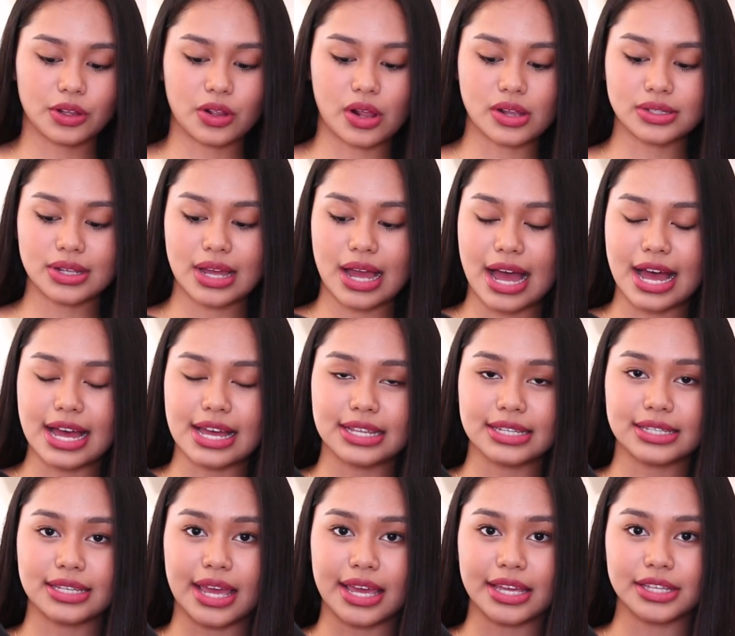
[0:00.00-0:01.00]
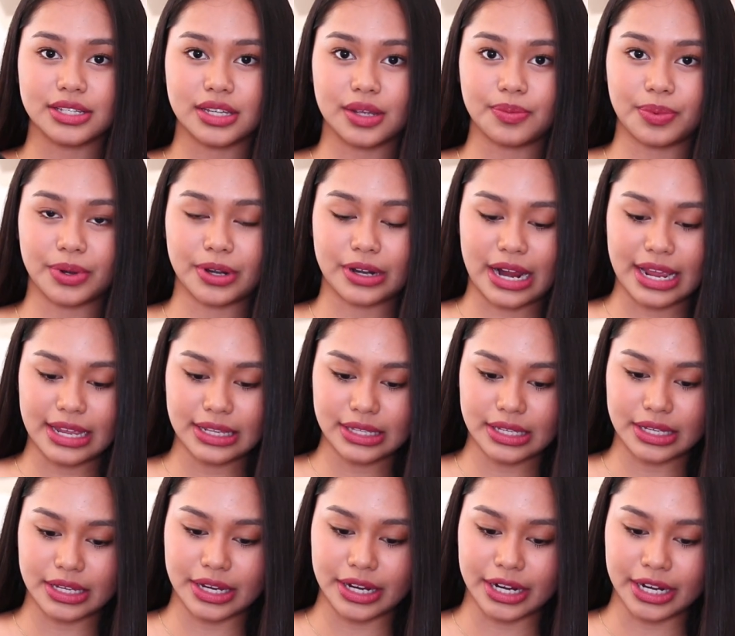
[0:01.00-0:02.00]
And it also has a zipper right
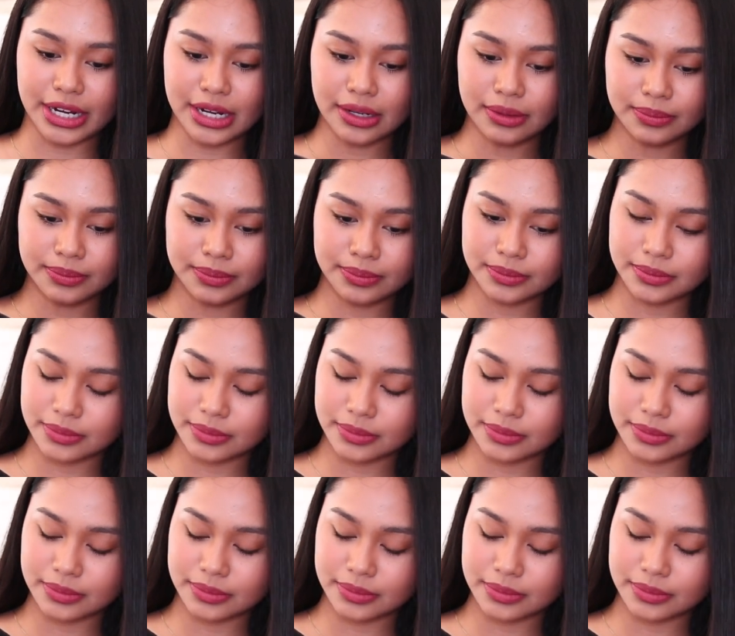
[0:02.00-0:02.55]
here.